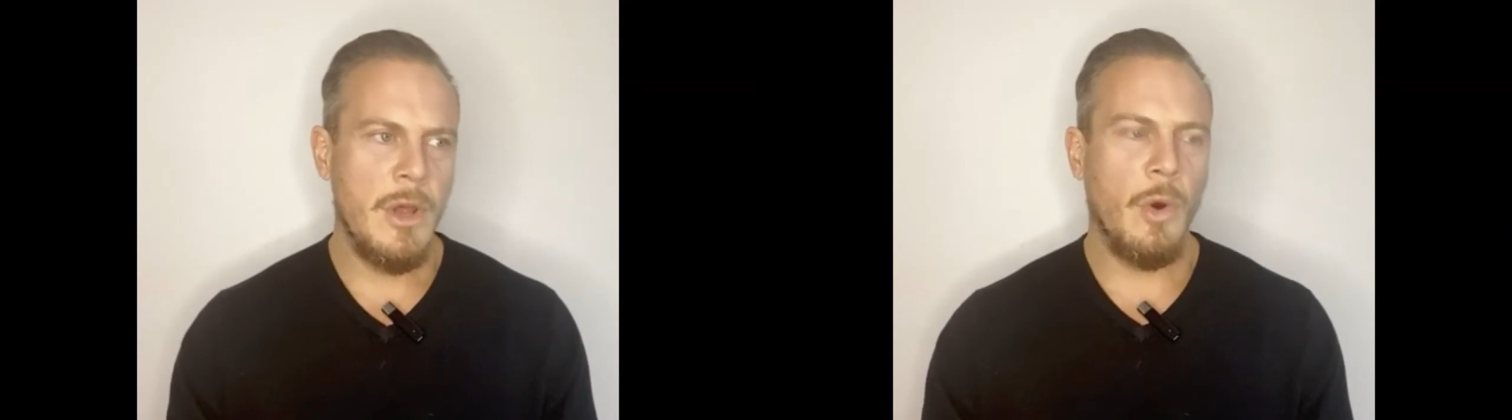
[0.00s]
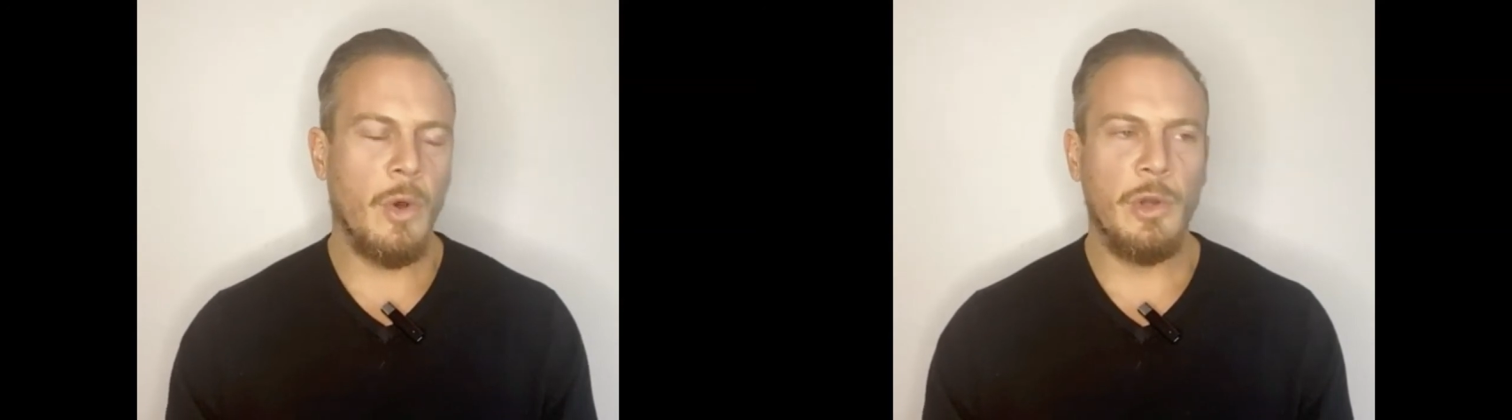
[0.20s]

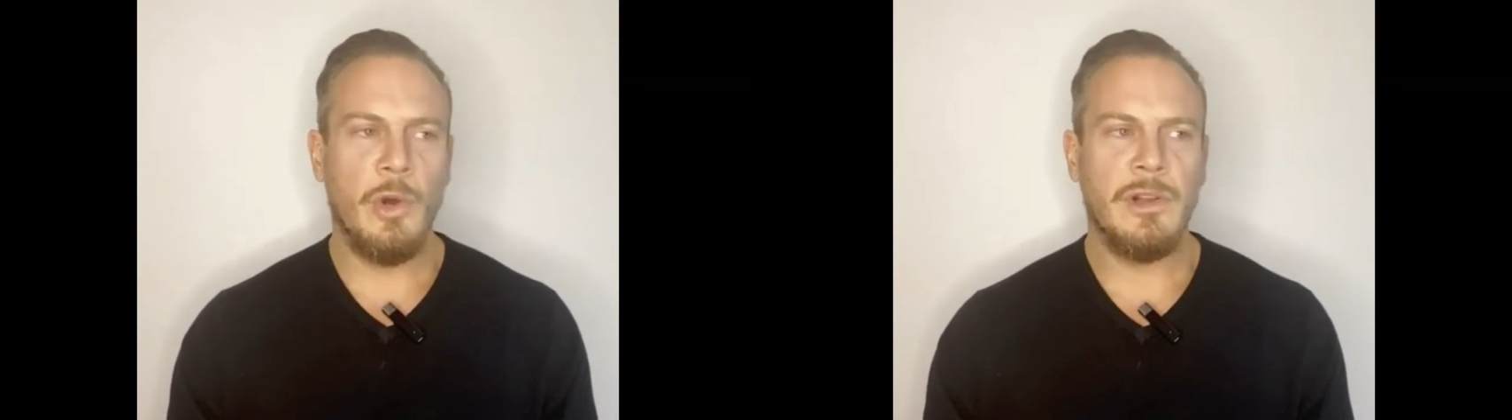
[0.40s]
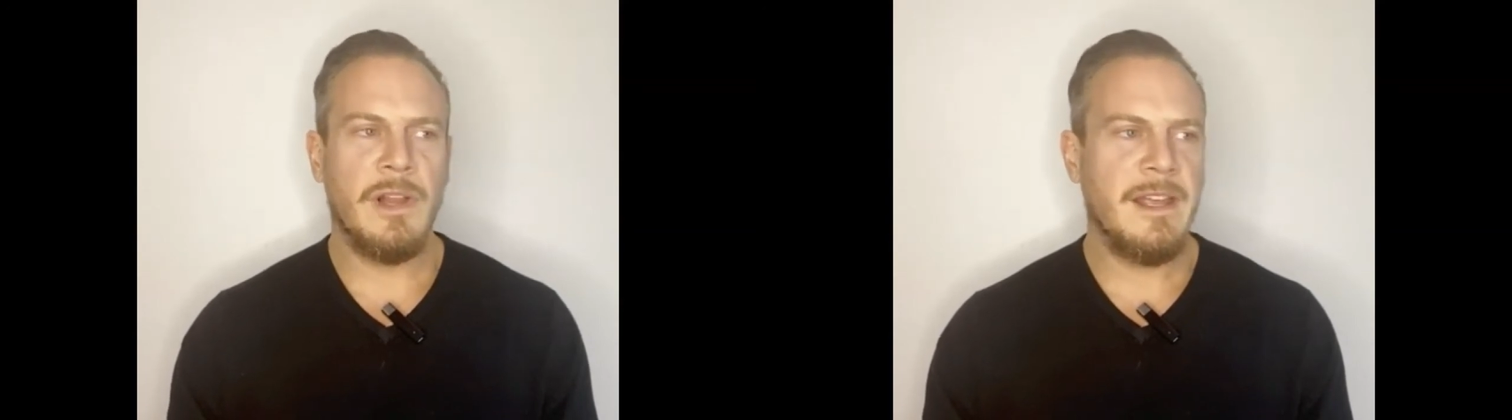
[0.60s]
or
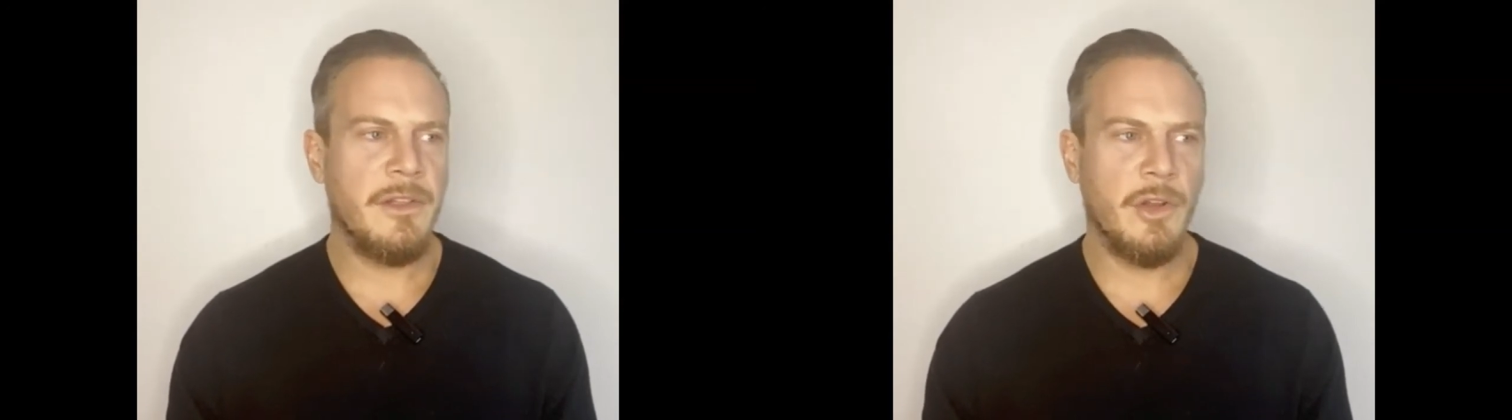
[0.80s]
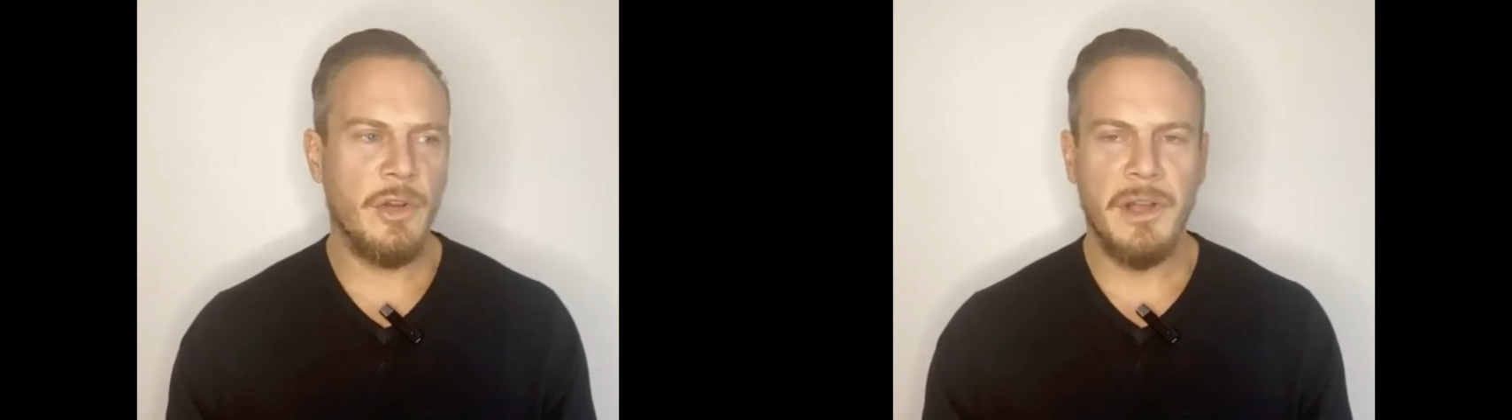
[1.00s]
look like
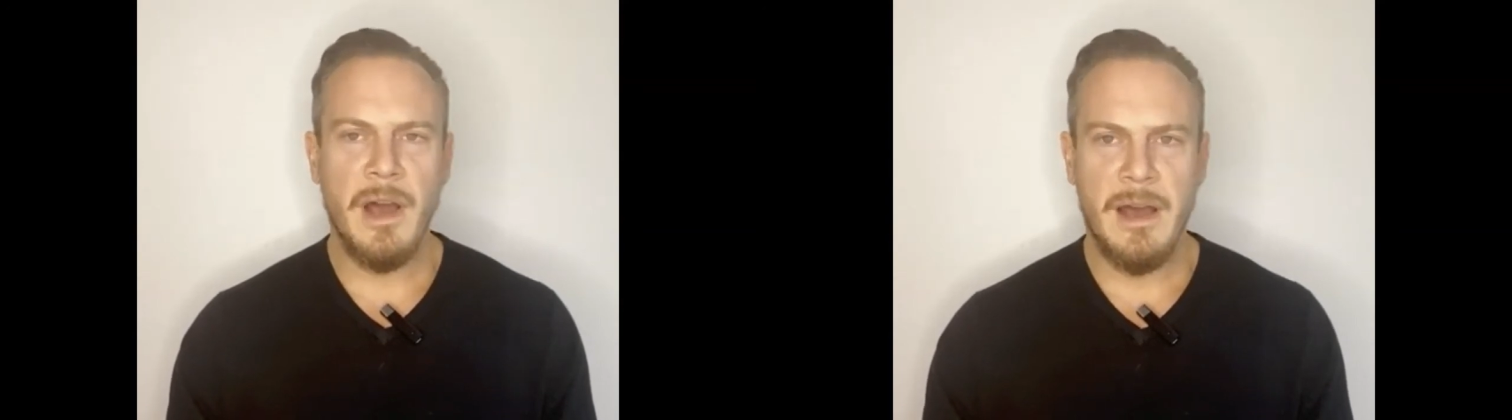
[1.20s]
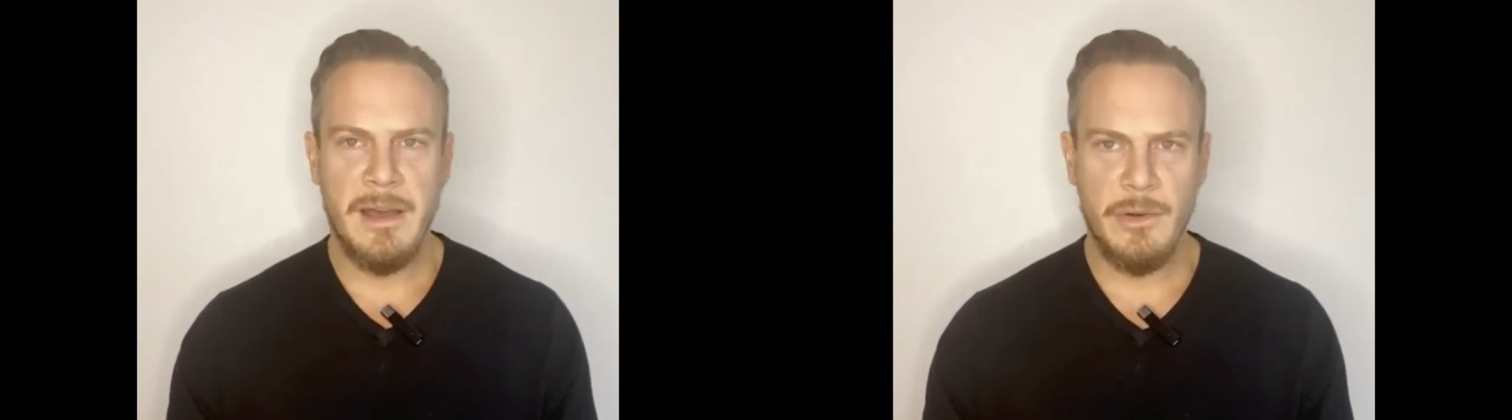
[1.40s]
the good
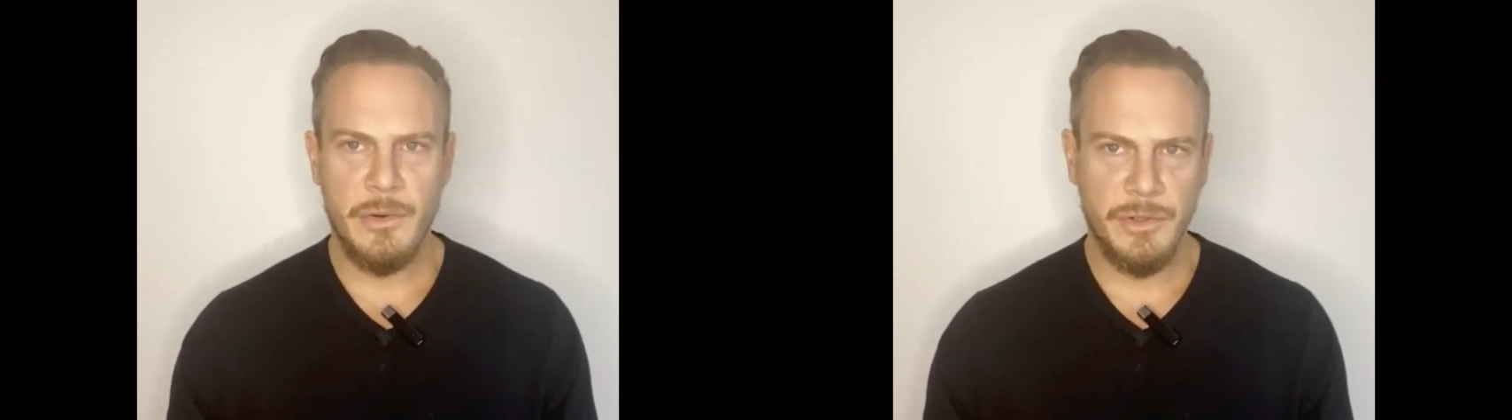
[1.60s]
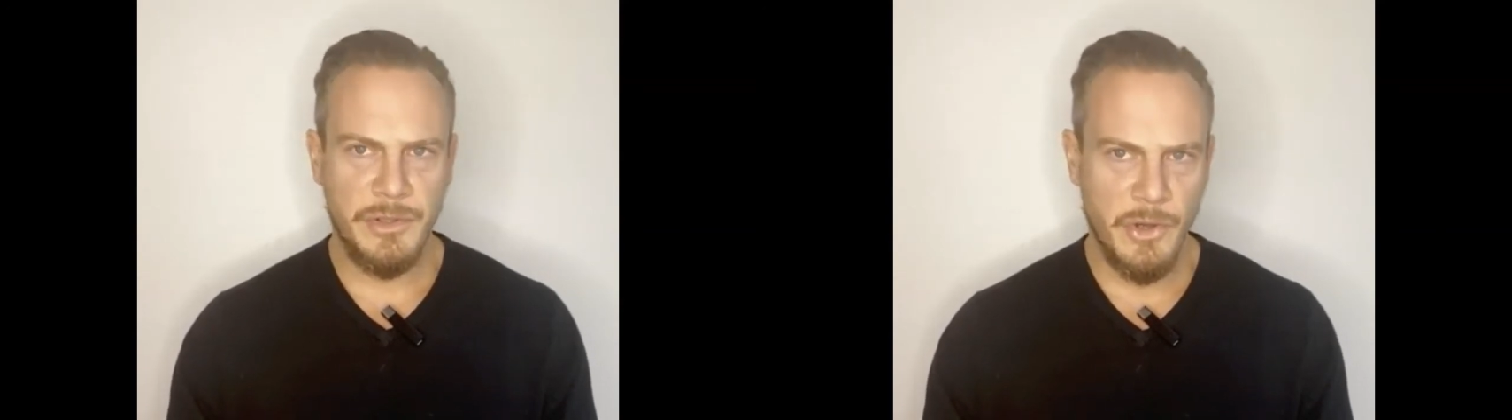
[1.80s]
guy or
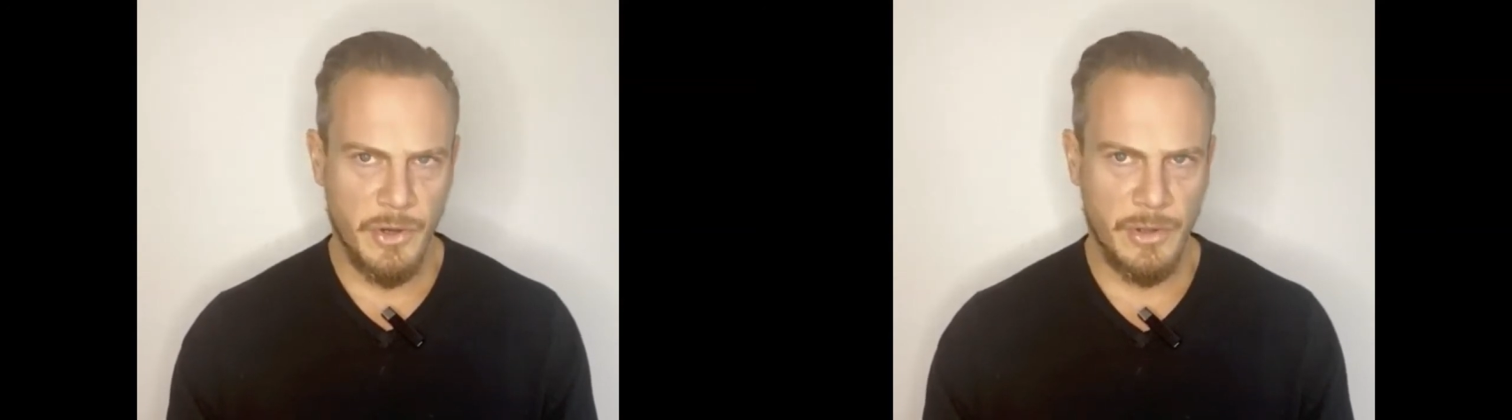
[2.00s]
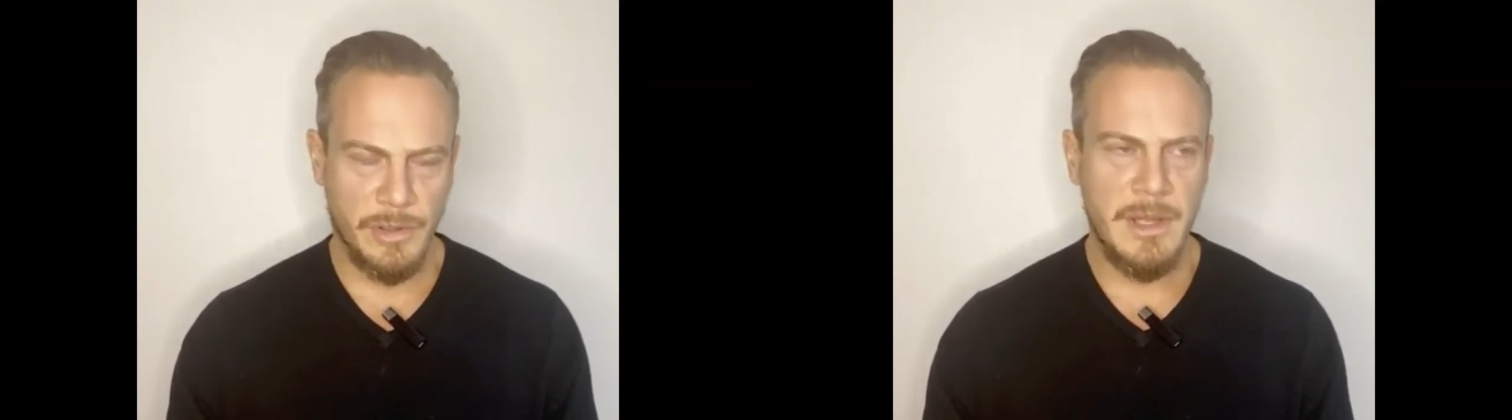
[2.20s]
good
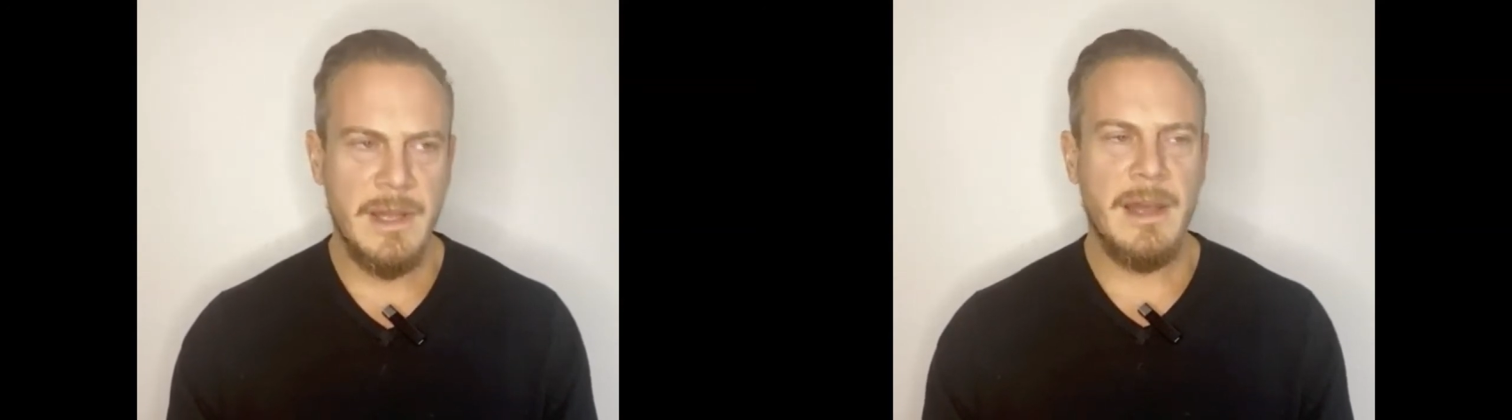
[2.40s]
girl